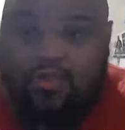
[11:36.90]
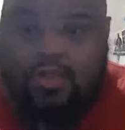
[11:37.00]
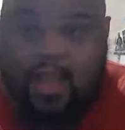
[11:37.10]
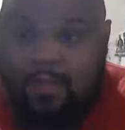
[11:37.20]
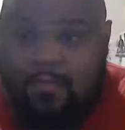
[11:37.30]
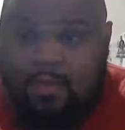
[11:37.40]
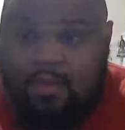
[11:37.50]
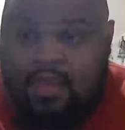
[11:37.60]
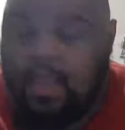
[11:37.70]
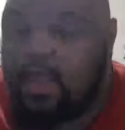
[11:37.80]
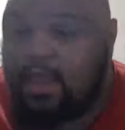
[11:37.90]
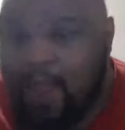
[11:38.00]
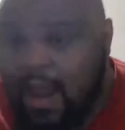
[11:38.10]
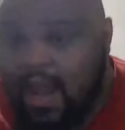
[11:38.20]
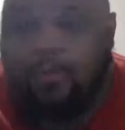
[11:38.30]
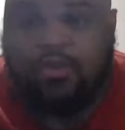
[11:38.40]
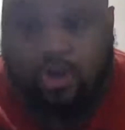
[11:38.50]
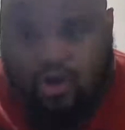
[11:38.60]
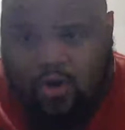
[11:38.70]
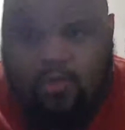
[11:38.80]
time. He made out with a
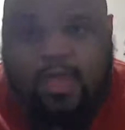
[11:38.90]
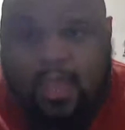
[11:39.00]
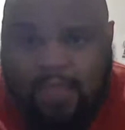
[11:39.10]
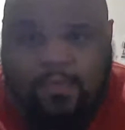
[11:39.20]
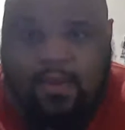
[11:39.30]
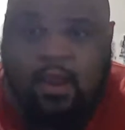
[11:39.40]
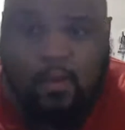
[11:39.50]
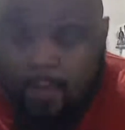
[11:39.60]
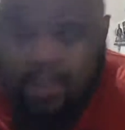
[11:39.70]
girl. He bust